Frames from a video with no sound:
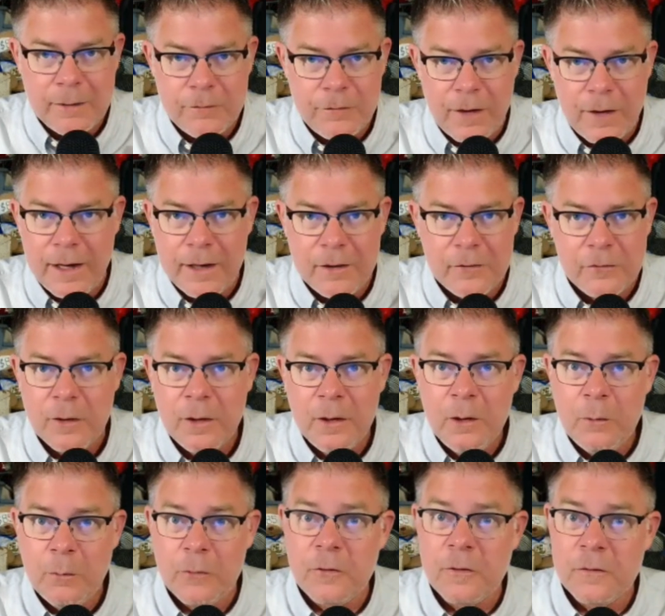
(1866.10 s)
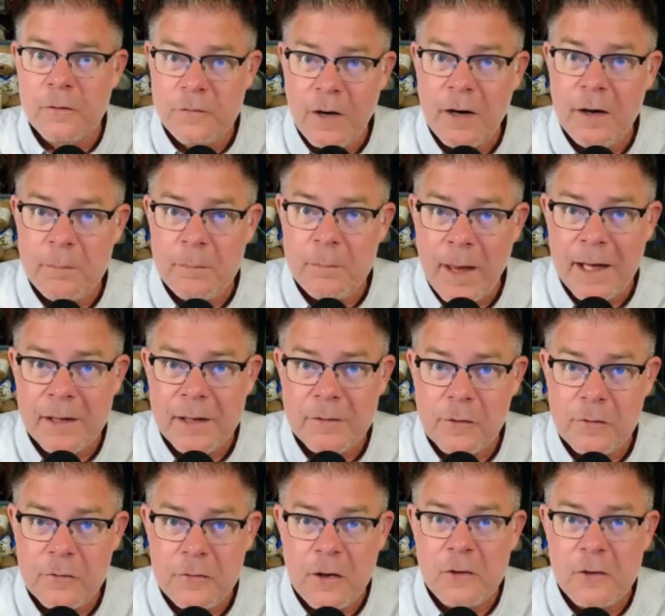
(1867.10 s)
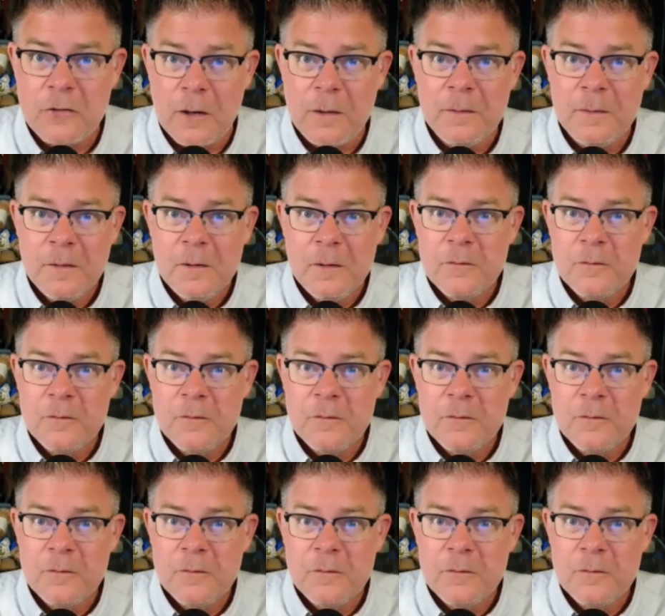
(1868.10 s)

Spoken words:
phase. It was a very bad decision,